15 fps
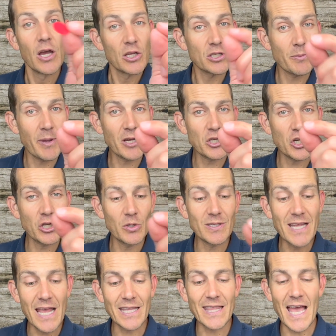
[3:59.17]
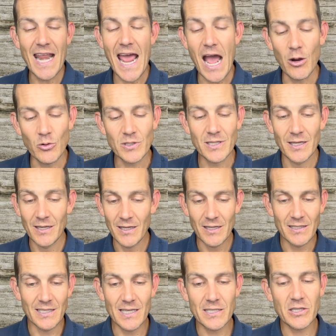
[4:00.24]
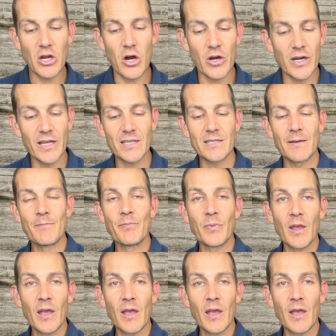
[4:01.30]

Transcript: So make sure you take that out, discard it.